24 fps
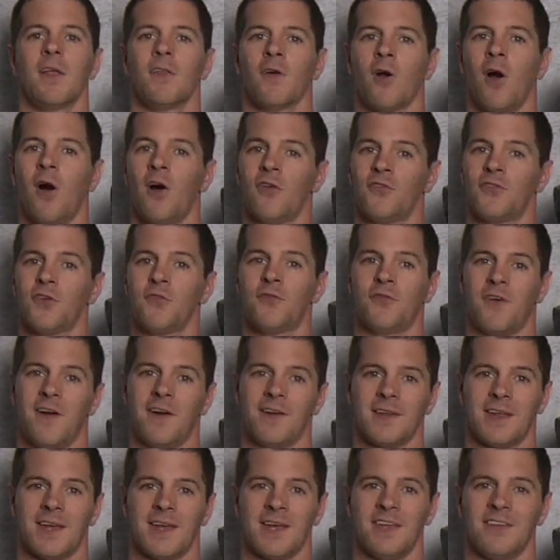They're also
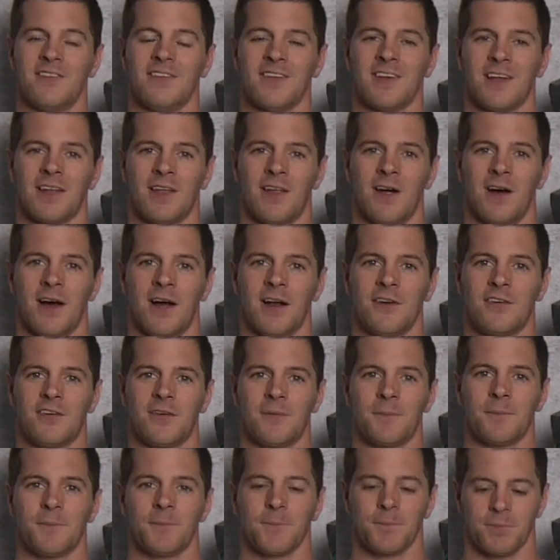fairly easy to launch.